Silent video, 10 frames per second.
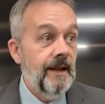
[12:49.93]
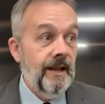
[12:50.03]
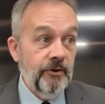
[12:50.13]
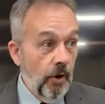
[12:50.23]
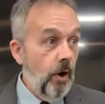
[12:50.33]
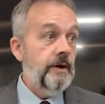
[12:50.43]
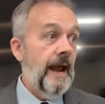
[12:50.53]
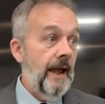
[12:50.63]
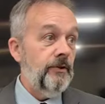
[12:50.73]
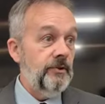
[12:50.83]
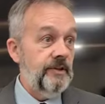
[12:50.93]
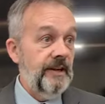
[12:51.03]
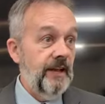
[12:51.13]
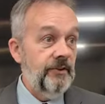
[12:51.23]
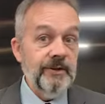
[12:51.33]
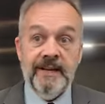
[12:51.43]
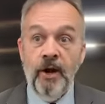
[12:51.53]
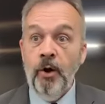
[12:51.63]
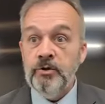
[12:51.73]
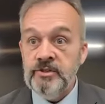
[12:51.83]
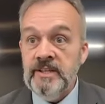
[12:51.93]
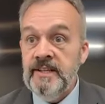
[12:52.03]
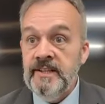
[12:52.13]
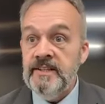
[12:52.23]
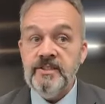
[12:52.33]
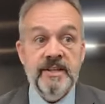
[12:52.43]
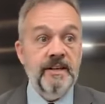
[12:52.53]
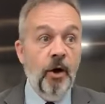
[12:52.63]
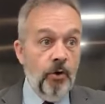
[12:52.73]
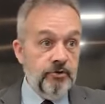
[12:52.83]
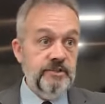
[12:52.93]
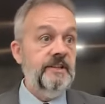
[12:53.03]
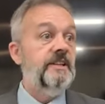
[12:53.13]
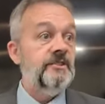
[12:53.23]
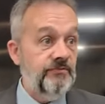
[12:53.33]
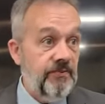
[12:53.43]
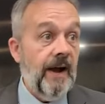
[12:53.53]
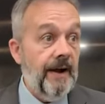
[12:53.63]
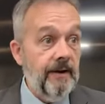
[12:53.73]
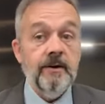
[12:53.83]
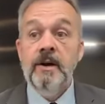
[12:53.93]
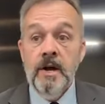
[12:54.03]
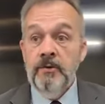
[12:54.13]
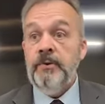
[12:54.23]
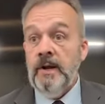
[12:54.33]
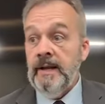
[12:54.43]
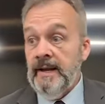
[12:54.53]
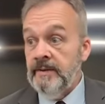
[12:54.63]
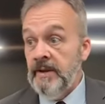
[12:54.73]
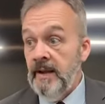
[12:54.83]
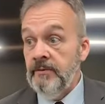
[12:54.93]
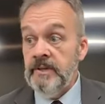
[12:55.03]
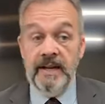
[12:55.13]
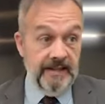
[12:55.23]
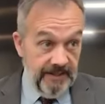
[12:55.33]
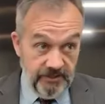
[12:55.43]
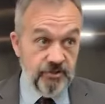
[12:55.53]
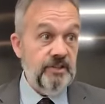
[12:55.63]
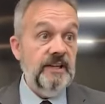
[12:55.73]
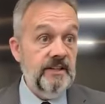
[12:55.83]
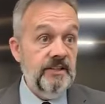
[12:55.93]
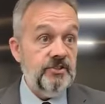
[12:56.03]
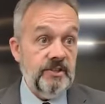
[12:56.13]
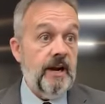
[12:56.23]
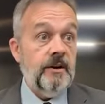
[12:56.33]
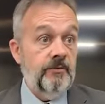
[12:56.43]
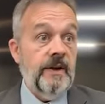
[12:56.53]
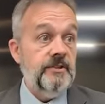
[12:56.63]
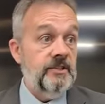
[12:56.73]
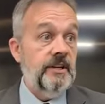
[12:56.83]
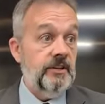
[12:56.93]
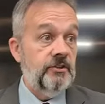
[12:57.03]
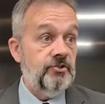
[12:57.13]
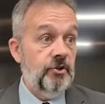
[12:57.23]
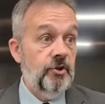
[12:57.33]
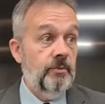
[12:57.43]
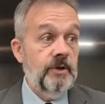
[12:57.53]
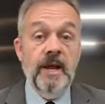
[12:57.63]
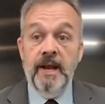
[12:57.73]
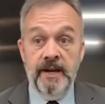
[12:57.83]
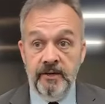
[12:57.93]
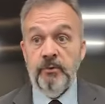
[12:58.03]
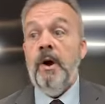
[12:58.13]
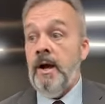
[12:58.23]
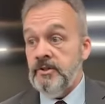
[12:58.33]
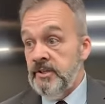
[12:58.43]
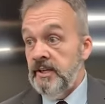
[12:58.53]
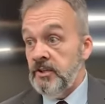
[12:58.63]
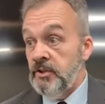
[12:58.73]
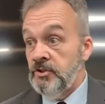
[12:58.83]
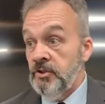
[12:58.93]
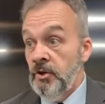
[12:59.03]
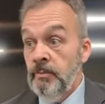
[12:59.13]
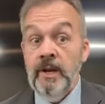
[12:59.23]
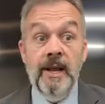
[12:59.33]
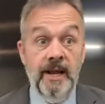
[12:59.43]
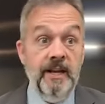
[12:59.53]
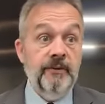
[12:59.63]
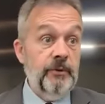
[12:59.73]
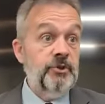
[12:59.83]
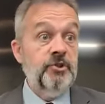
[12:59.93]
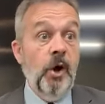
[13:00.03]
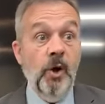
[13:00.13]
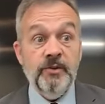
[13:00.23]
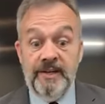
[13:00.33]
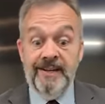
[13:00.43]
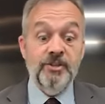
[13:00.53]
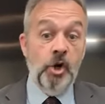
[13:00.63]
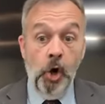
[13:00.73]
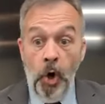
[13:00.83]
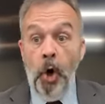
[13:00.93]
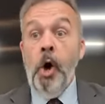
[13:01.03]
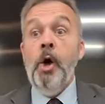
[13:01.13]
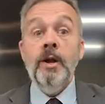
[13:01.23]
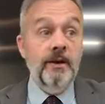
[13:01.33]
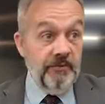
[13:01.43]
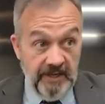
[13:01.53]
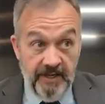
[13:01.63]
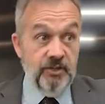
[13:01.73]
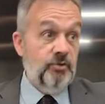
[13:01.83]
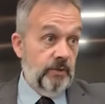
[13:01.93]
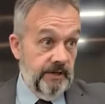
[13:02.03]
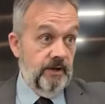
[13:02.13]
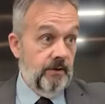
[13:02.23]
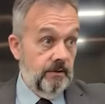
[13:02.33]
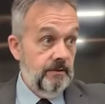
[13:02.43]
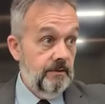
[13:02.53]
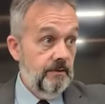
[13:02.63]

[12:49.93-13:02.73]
And they're all gathered together and they all see this and they all see this fire fall out of heaven and they see this sacrifice get consumed and the rocks get consumed. And the result is all of Israel